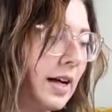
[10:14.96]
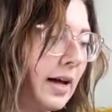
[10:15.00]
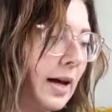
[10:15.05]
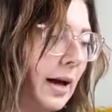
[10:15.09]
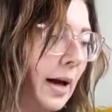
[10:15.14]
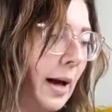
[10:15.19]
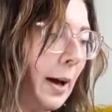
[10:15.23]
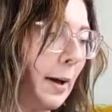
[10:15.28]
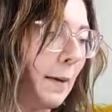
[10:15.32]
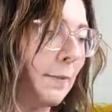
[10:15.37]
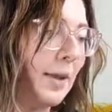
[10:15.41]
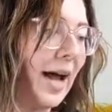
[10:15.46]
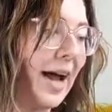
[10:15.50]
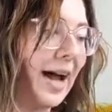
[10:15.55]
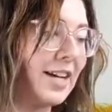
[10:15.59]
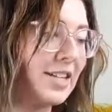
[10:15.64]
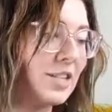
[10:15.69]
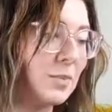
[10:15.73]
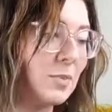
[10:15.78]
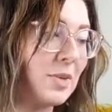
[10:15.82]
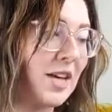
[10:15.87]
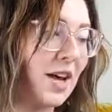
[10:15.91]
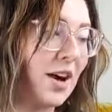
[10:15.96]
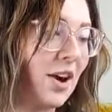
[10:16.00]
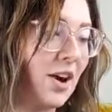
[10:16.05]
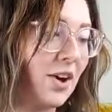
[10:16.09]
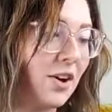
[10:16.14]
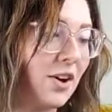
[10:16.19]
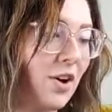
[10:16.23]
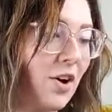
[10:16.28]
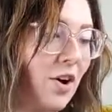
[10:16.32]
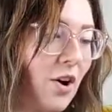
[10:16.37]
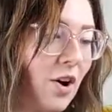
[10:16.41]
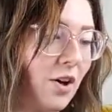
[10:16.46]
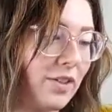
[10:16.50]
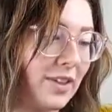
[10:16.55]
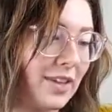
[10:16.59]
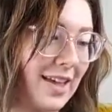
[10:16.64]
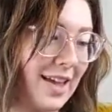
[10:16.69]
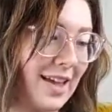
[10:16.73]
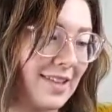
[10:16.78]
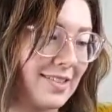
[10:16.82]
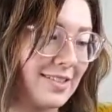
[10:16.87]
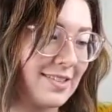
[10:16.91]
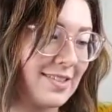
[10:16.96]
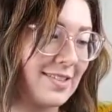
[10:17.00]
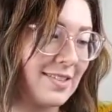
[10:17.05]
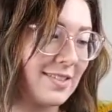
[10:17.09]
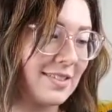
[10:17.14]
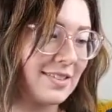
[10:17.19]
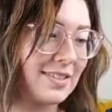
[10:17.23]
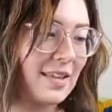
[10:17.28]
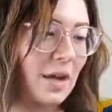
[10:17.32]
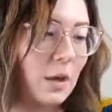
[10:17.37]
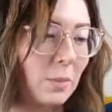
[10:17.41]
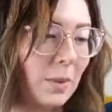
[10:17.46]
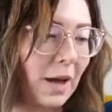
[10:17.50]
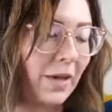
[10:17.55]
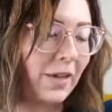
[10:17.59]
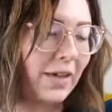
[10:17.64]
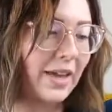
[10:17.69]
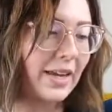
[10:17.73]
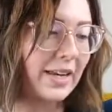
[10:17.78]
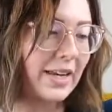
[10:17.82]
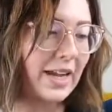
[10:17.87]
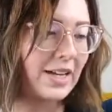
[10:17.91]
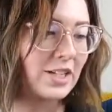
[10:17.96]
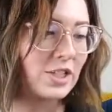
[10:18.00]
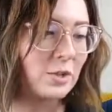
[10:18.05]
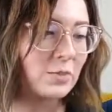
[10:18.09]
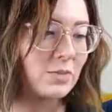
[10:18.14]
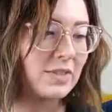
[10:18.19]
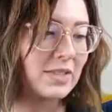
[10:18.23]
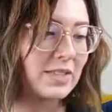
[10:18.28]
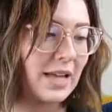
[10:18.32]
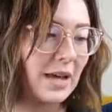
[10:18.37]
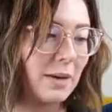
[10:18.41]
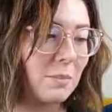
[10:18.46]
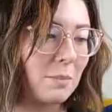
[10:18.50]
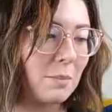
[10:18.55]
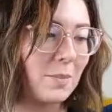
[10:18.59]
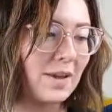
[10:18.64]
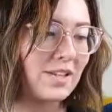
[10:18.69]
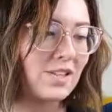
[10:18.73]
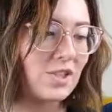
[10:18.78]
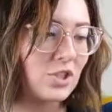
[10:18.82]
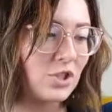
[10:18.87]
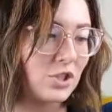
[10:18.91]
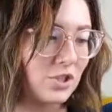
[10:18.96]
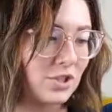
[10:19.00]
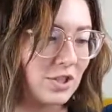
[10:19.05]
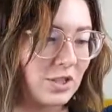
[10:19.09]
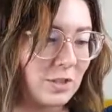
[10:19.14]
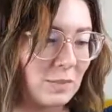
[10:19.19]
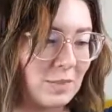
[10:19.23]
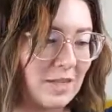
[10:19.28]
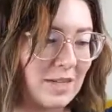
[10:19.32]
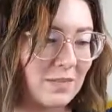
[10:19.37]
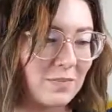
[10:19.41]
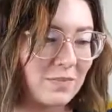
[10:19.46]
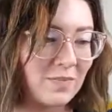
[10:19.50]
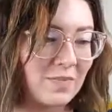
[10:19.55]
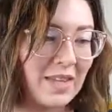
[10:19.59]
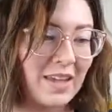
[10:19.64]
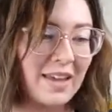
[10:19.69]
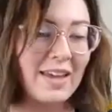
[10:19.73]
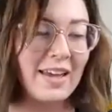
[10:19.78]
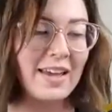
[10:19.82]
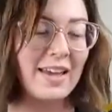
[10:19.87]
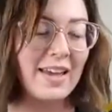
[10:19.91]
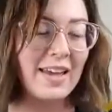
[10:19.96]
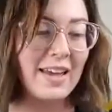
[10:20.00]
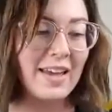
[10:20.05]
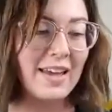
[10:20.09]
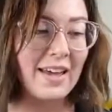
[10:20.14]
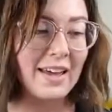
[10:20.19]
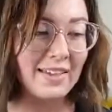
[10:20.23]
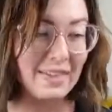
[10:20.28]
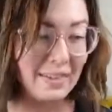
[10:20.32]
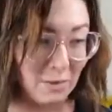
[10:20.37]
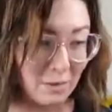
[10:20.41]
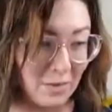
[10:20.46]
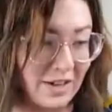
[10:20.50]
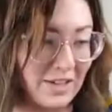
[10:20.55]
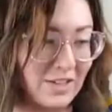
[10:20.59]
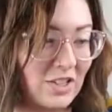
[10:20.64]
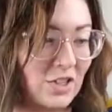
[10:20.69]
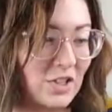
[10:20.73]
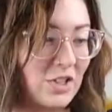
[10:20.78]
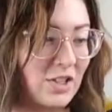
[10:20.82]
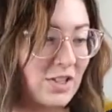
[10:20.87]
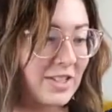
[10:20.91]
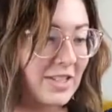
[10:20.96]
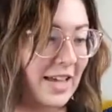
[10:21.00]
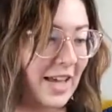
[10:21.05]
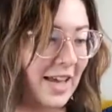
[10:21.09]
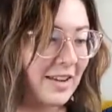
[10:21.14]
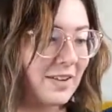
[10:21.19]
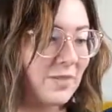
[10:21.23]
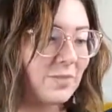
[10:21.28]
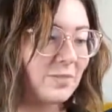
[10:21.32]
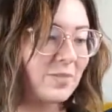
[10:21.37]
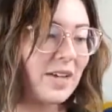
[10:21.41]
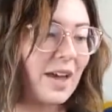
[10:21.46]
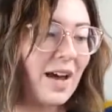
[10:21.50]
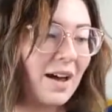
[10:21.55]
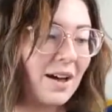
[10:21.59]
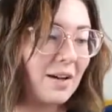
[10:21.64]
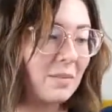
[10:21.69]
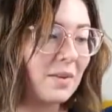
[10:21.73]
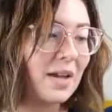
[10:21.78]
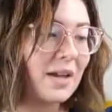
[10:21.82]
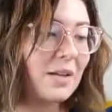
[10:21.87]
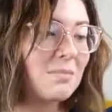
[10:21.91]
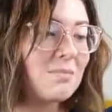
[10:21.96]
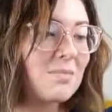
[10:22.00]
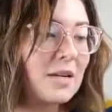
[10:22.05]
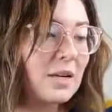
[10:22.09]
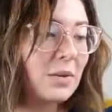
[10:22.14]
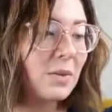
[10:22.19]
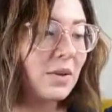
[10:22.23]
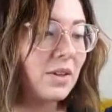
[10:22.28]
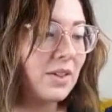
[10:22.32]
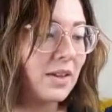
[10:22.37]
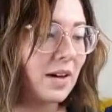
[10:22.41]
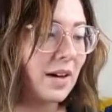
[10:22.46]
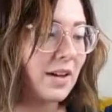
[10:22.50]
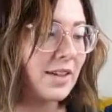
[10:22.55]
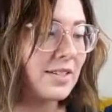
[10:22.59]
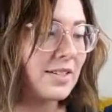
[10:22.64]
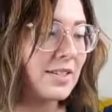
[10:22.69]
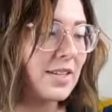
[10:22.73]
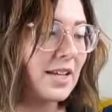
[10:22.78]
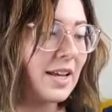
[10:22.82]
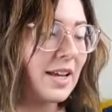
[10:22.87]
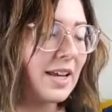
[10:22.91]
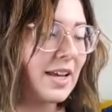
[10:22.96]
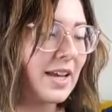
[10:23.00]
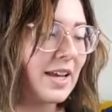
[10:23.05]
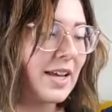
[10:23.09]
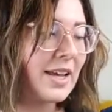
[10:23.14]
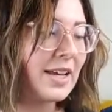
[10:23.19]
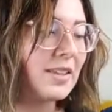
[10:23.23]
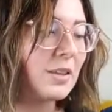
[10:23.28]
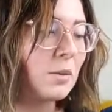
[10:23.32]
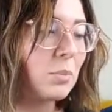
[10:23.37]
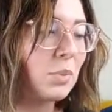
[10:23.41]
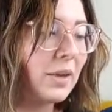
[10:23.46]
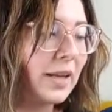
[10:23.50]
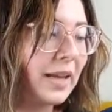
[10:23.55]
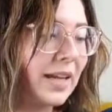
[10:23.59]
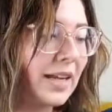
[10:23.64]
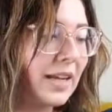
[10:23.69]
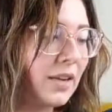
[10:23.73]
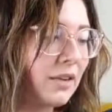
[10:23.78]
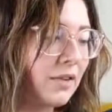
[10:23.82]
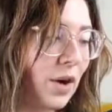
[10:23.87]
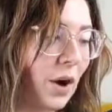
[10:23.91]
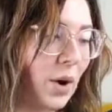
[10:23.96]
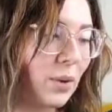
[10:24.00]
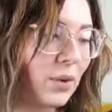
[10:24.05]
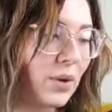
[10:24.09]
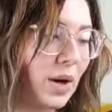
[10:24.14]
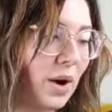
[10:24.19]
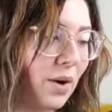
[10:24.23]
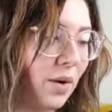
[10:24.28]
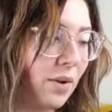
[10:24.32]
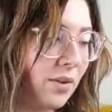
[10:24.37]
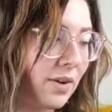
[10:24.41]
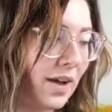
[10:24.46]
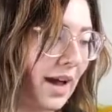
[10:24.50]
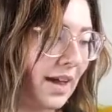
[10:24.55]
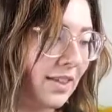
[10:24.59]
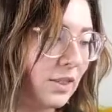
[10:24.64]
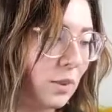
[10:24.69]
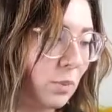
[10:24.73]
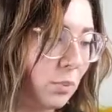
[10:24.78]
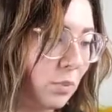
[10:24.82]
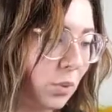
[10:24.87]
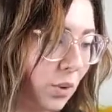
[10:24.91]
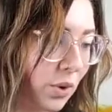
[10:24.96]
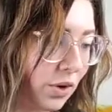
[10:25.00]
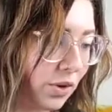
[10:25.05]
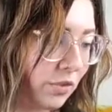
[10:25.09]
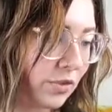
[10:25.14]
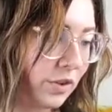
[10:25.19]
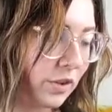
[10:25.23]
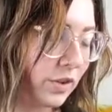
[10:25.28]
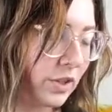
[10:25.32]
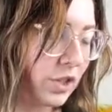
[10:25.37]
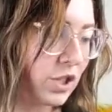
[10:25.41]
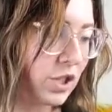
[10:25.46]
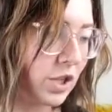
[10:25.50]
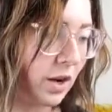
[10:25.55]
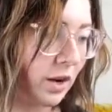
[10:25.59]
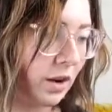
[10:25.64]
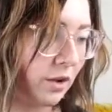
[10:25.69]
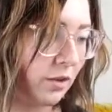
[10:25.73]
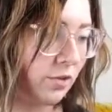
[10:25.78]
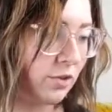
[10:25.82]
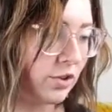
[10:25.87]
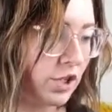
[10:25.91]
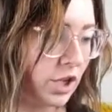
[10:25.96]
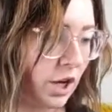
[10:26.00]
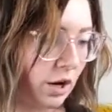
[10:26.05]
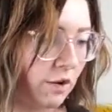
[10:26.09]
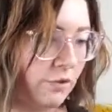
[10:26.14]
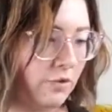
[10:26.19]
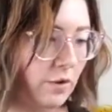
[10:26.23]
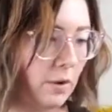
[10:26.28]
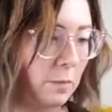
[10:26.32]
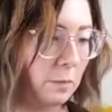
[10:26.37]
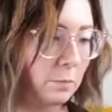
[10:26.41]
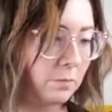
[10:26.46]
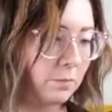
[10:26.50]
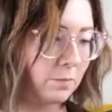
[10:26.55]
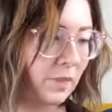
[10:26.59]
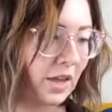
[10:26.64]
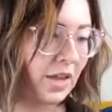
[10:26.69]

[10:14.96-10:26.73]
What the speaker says: had to be hung on the gates. Sanballat and Geshem sent messengers to me. And the messengers said, "Come and meet with us in the plain of Ono at the border village of Sheraphim."